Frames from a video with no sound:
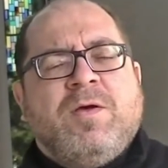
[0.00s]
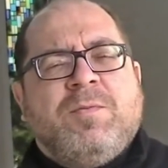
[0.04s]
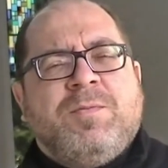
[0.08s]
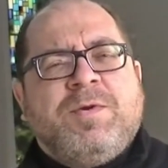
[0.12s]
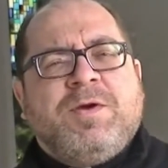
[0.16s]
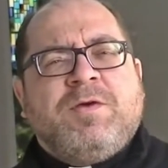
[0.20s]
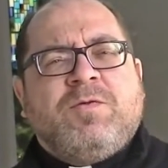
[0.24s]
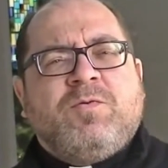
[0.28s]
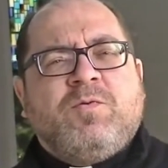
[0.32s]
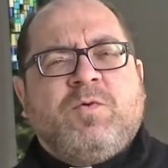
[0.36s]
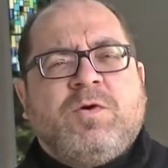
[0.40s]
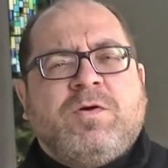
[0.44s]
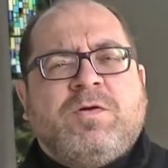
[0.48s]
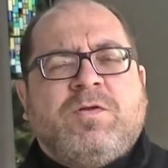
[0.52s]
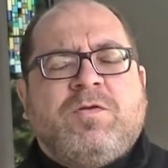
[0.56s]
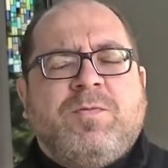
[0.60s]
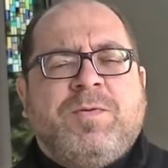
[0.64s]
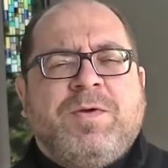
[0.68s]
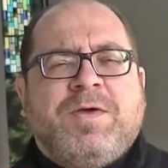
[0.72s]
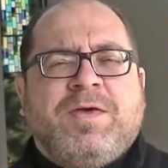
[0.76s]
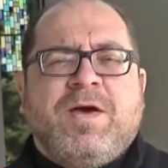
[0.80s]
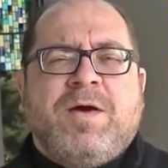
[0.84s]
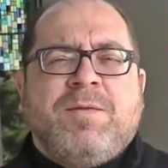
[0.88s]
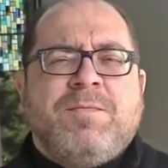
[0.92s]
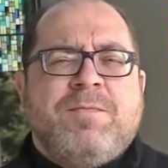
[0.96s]
Because we're to
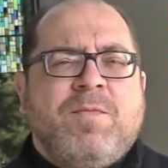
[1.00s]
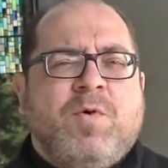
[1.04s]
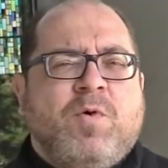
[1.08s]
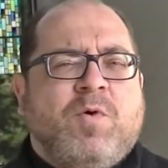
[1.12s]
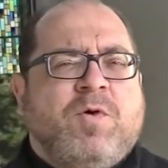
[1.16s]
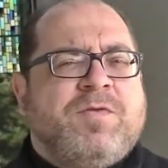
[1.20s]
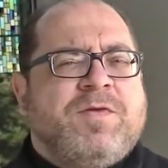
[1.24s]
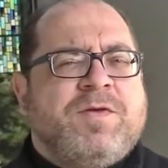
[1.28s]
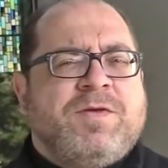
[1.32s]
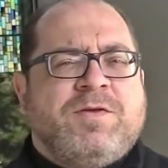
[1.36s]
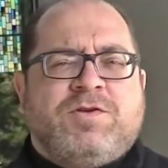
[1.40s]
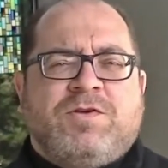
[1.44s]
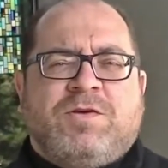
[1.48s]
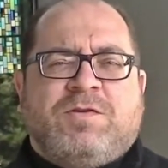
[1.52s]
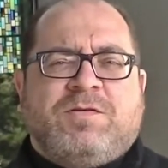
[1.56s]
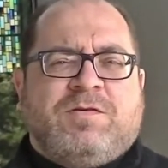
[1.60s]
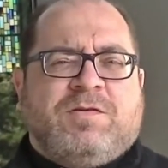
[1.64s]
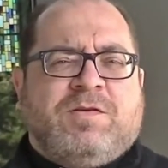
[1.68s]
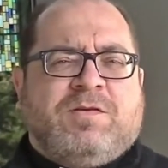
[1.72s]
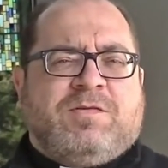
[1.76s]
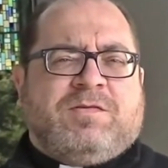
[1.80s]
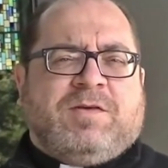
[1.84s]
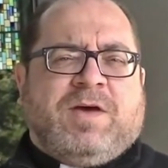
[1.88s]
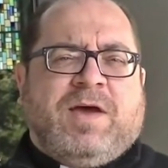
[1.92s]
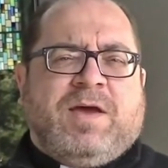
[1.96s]
become more than just
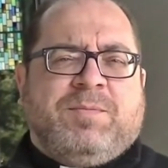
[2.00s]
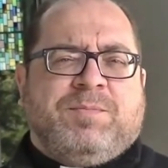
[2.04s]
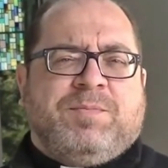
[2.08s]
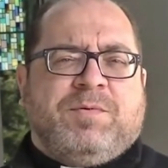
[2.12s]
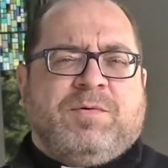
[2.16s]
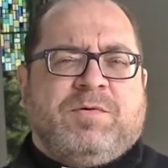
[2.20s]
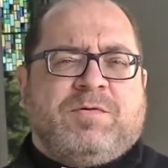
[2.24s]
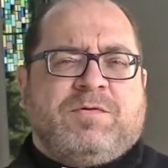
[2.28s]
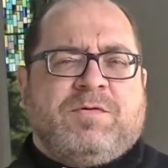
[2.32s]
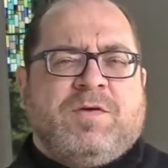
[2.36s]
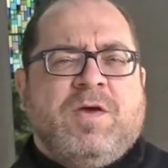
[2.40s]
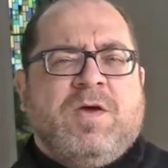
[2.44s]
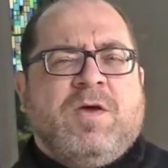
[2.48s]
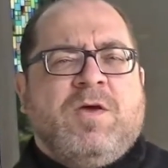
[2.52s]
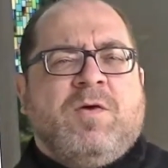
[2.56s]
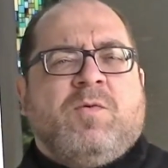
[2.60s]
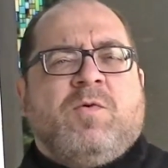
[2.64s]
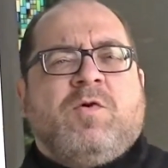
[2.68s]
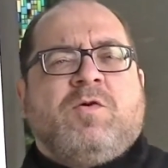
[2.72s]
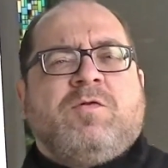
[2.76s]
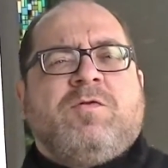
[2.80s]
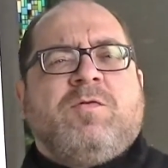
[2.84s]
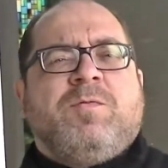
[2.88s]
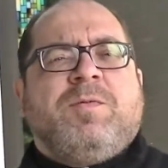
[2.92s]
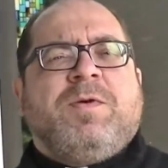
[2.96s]
disciples.
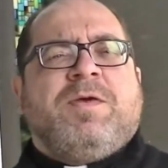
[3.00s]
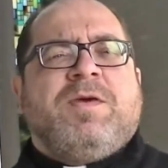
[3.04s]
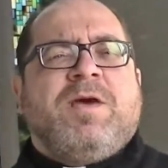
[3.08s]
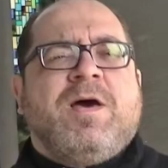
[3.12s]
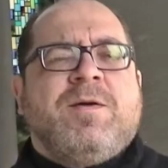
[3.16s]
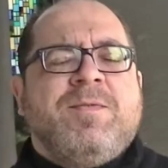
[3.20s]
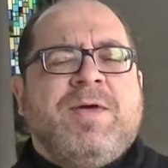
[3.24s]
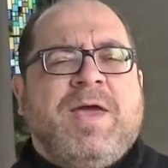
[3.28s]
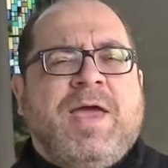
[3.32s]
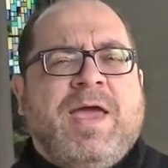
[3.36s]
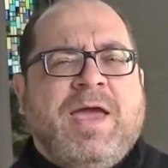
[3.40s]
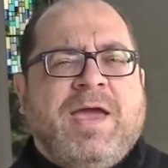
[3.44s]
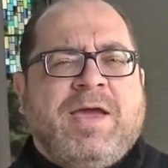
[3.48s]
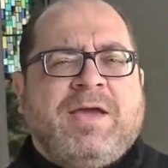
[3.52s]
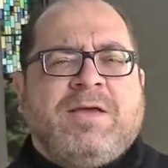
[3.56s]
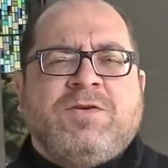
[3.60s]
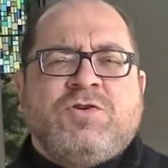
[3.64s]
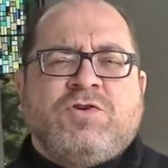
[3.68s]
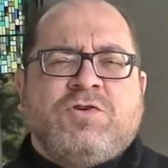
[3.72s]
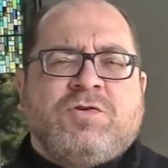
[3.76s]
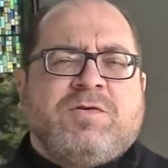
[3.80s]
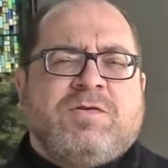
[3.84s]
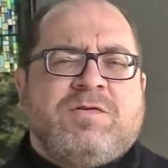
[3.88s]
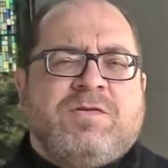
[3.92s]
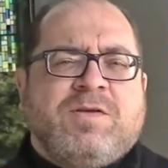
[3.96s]
We're to become
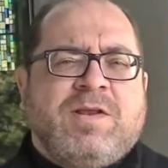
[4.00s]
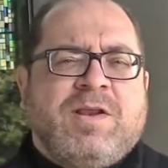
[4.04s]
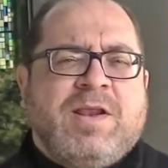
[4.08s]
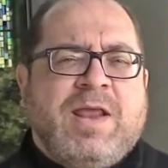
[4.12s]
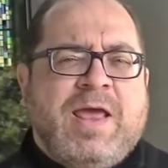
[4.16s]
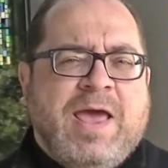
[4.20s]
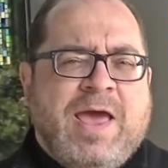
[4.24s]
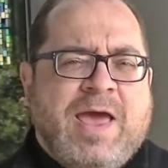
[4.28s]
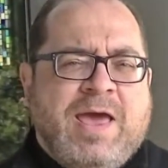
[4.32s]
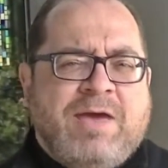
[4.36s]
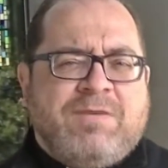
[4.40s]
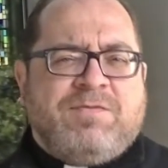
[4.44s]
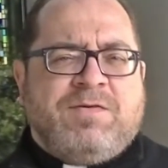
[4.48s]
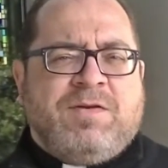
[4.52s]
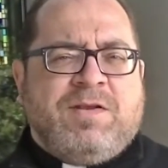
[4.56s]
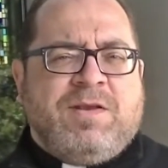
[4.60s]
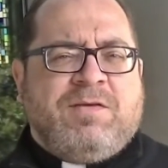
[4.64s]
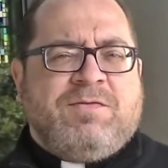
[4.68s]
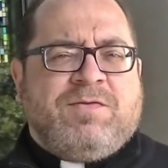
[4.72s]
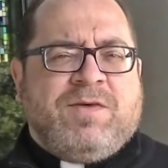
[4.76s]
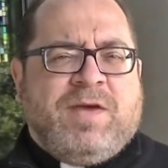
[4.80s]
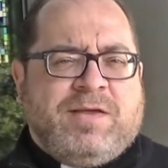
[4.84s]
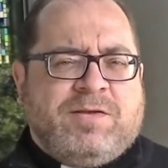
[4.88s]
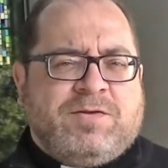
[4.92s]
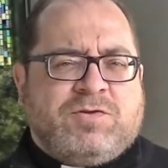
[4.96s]
angels in heaven
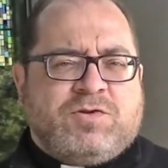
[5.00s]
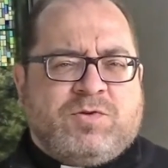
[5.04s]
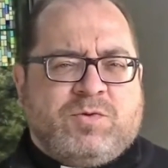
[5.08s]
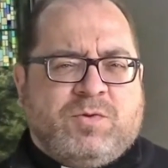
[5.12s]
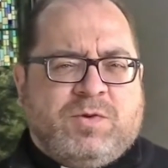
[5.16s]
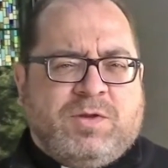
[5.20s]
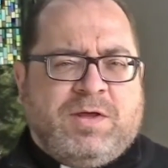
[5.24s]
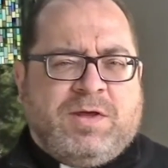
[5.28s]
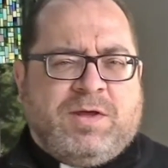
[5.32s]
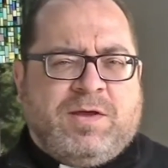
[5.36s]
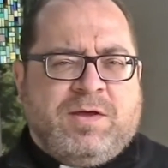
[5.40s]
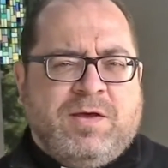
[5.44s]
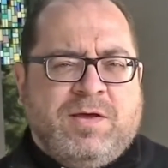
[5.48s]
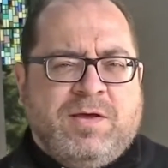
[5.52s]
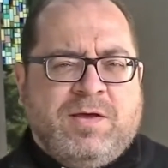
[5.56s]
eventually.